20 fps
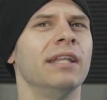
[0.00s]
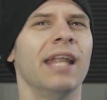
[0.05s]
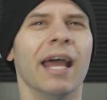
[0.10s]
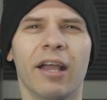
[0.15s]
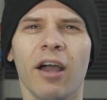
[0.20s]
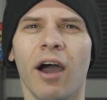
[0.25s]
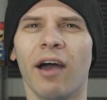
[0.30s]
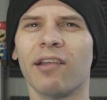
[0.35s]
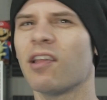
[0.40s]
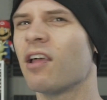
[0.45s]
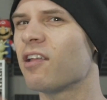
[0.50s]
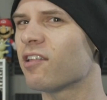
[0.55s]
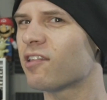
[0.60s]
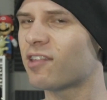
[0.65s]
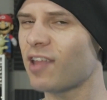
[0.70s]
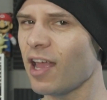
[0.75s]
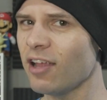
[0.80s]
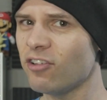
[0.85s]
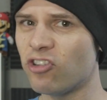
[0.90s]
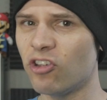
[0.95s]
Now guys,
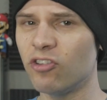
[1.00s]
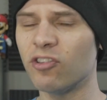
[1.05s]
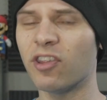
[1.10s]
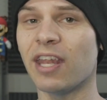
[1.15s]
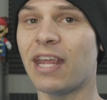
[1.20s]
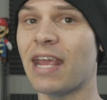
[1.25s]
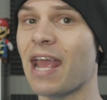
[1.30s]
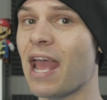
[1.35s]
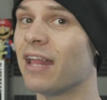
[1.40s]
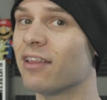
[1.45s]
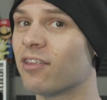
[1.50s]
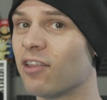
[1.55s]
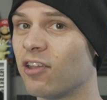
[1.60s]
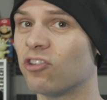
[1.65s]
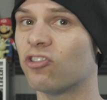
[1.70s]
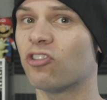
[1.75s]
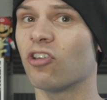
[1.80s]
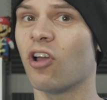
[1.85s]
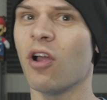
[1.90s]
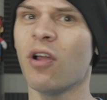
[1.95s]
stay tuned to the end of the
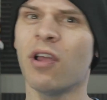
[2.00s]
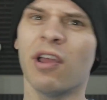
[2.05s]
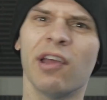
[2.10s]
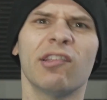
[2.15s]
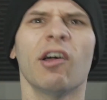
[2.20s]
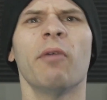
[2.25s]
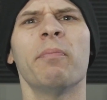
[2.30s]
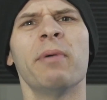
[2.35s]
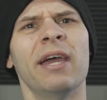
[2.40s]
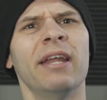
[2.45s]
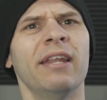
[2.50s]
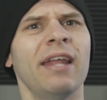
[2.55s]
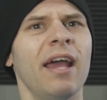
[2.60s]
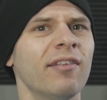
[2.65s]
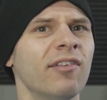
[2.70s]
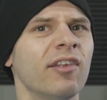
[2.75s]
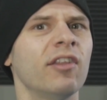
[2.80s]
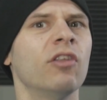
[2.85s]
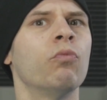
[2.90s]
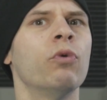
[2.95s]
show, because I'll be
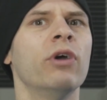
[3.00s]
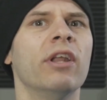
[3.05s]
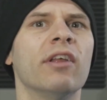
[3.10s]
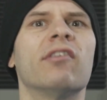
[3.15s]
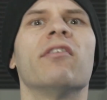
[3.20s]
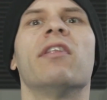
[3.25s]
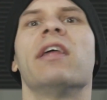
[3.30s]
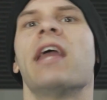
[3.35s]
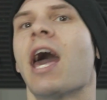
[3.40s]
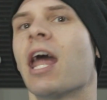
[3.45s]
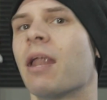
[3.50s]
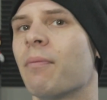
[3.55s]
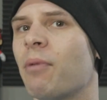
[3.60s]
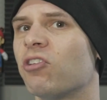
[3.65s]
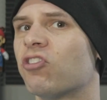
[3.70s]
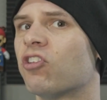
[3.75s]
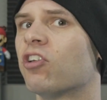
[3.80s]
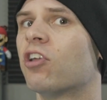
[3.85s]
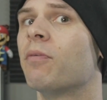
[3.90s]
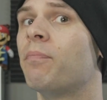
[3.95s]
announcing the winners of the
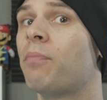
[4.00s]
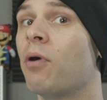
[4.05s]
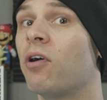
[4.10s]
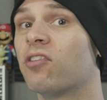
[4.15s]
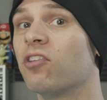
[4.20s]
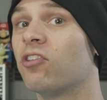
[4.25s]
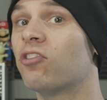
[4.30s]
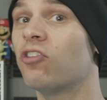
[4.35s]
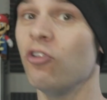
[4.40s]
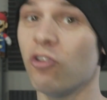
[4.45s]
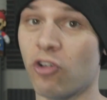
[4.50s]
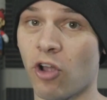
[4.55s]
Animation Composer 2